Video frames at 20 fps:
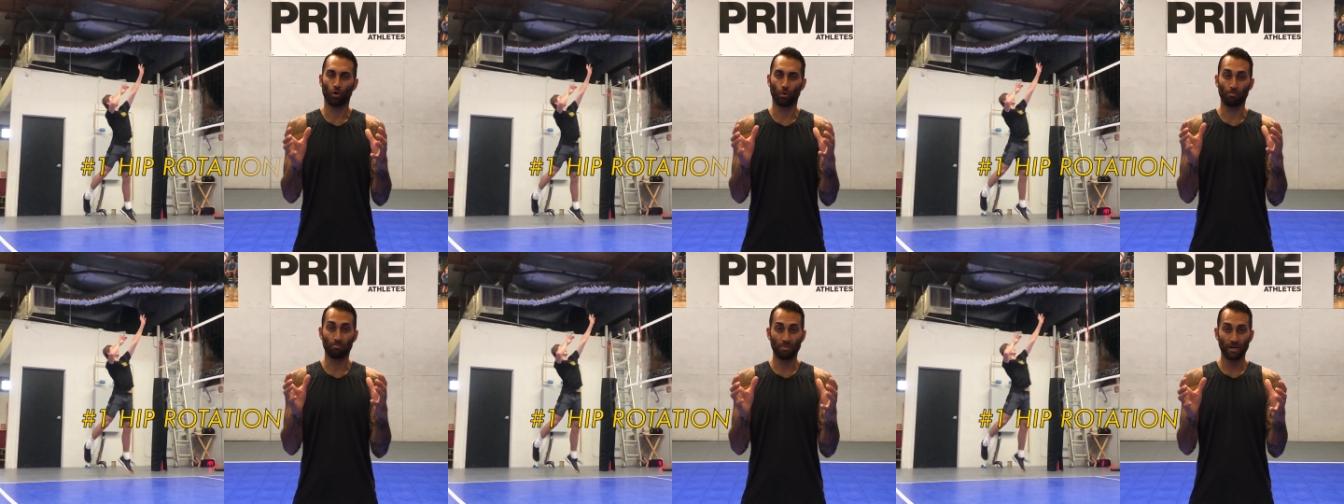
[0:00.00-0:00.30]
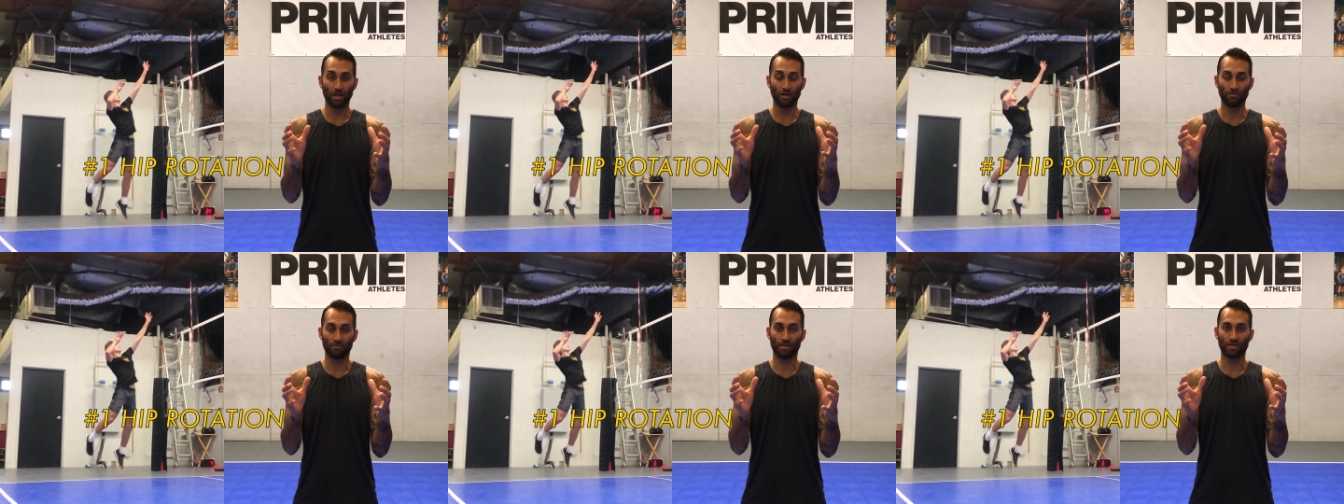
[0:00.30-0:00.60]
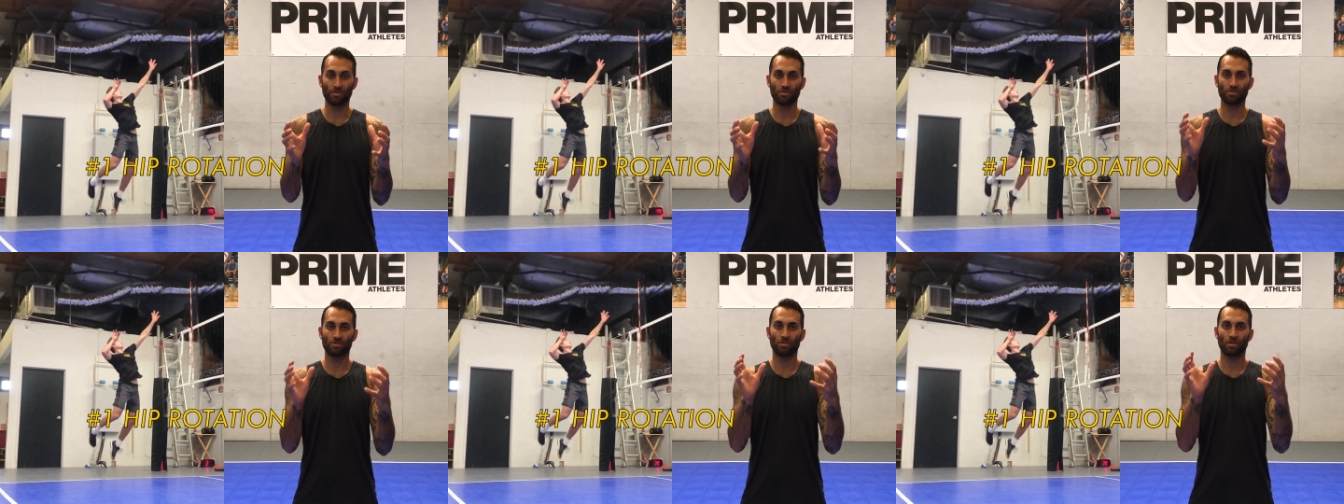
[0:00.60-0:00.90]
or
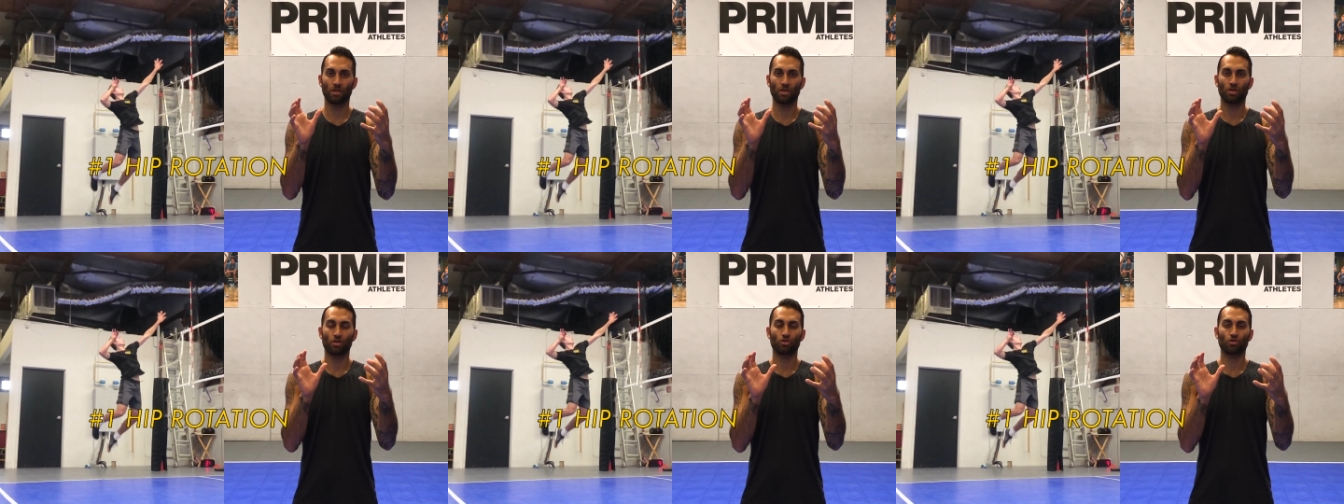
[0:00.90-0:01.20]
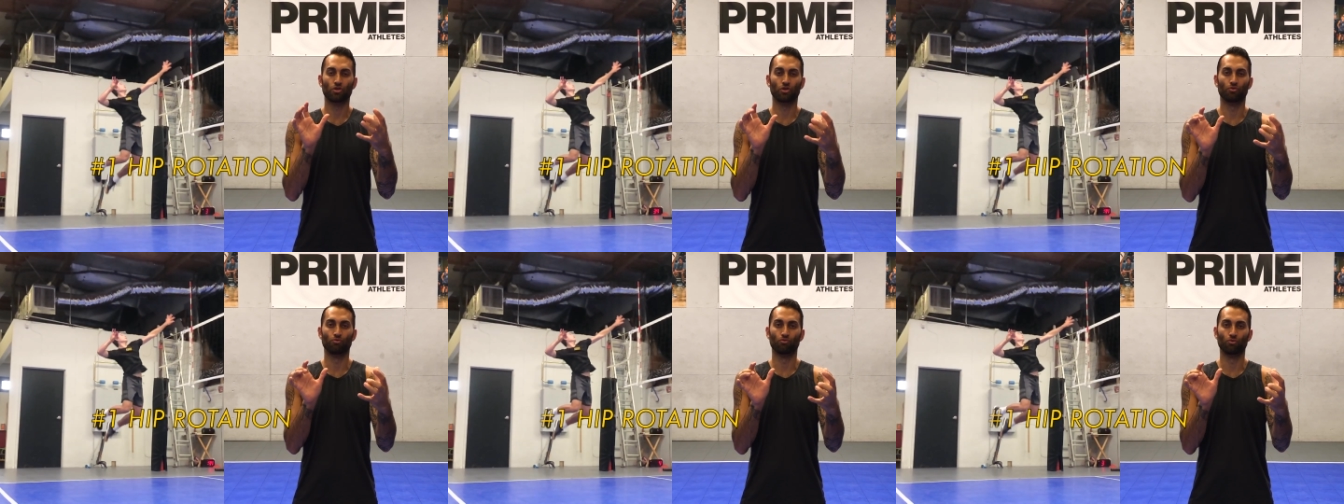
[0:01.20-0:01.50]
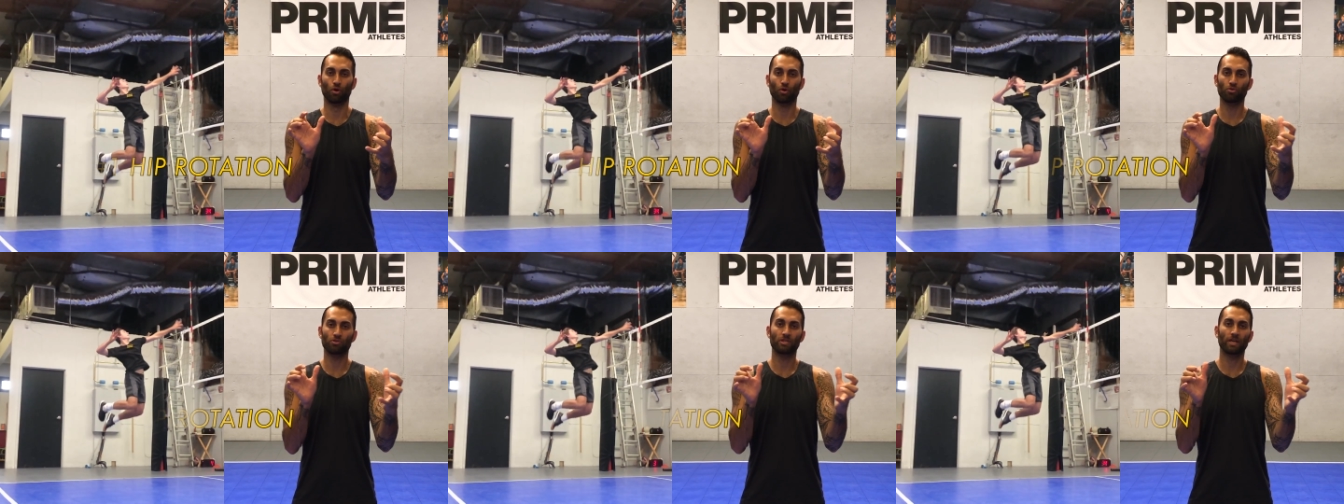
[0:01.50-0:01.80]
pelvis should
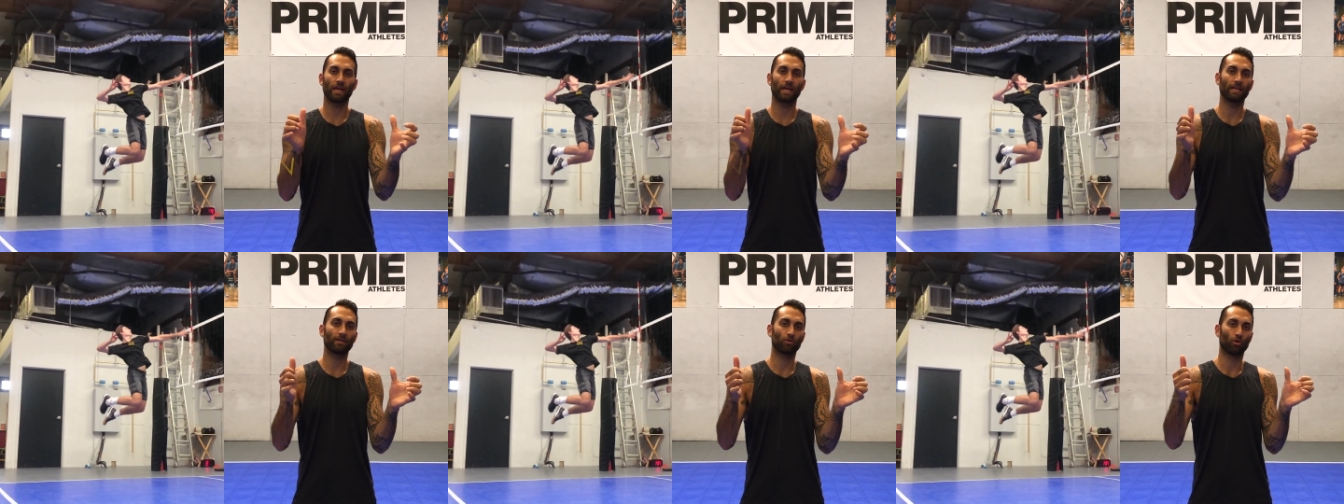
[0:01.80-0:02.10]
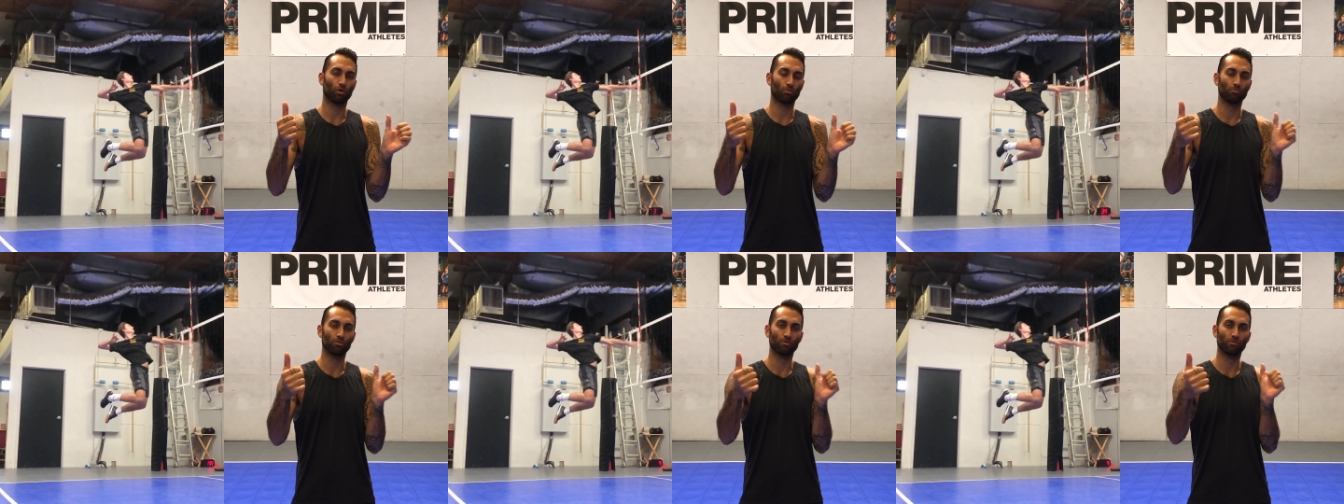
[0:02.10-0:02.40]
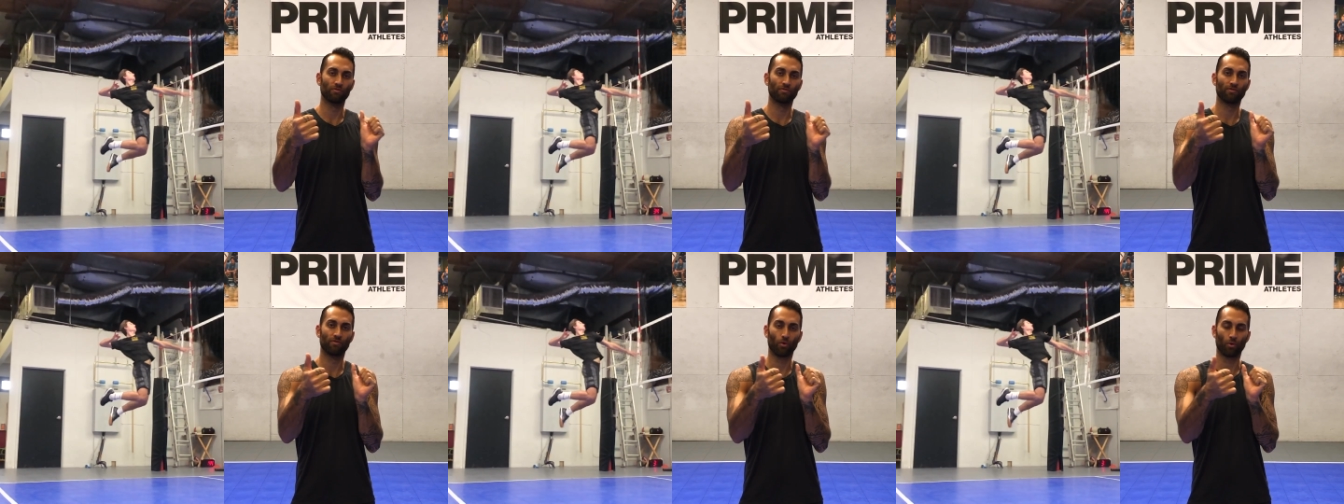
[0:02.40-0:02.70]
rotate or
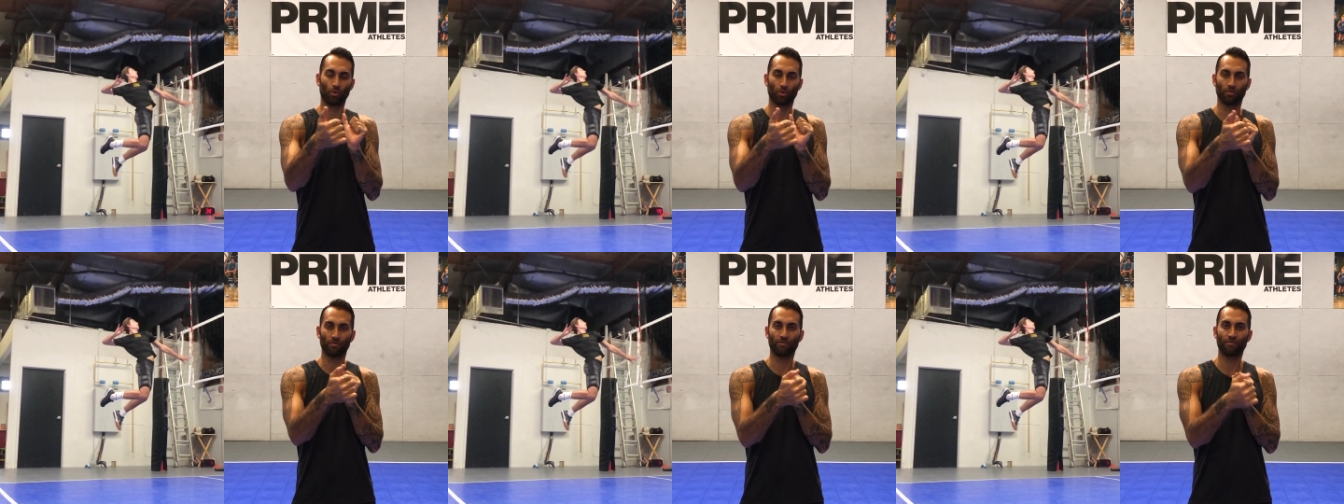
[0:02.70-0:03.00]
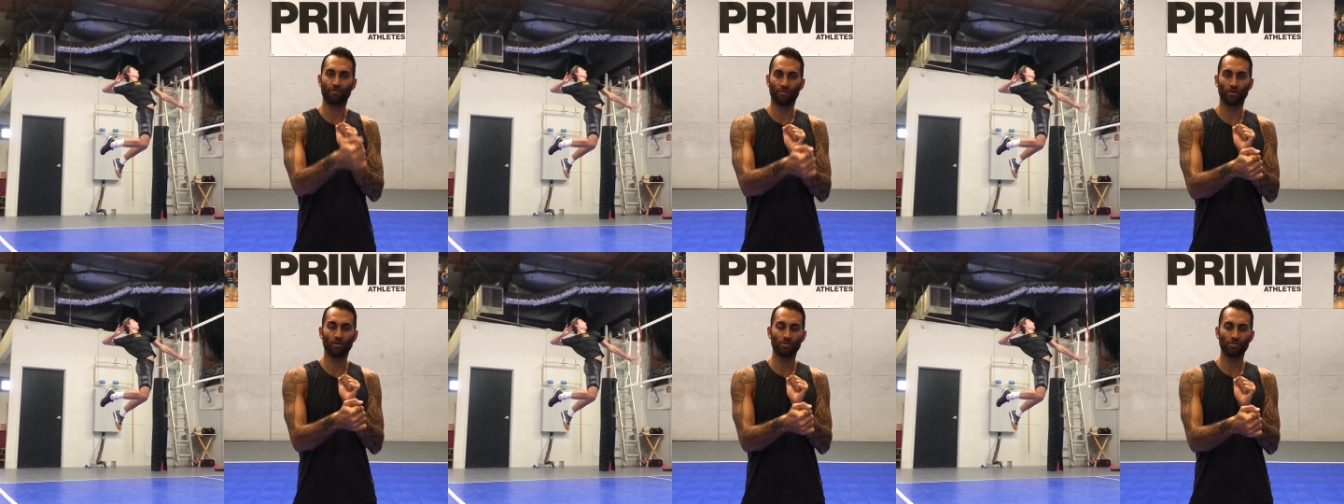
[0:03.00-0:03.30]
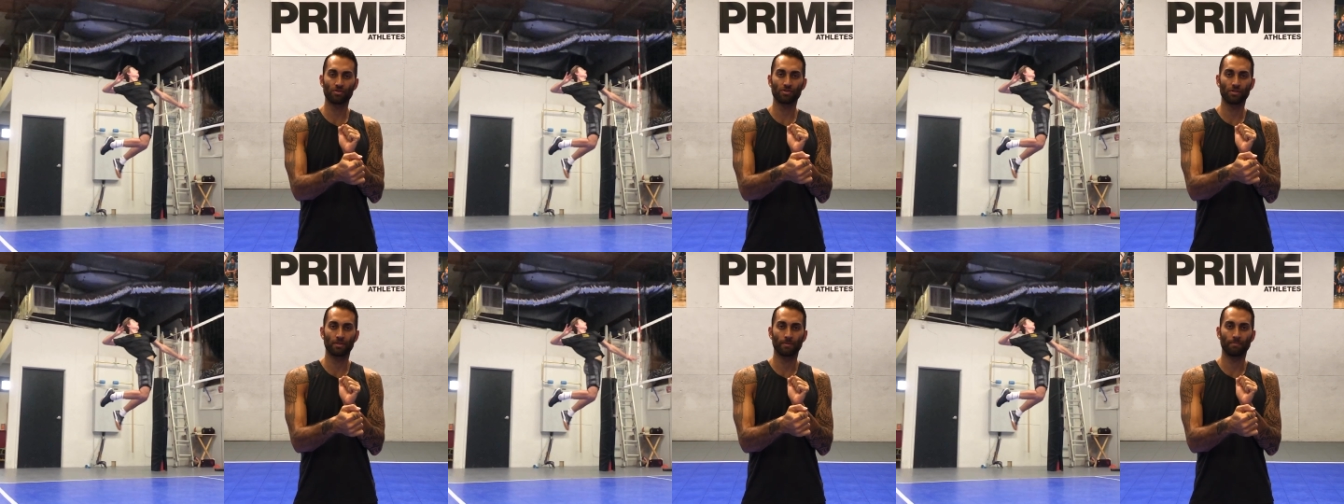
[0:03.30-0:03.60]
move forward
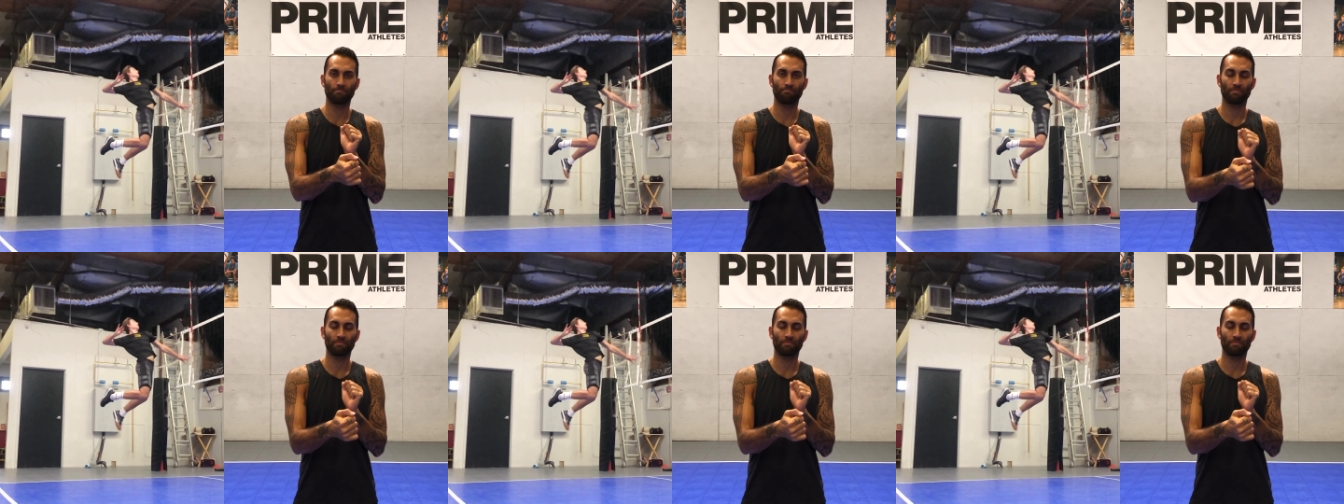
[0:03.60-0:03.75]
first.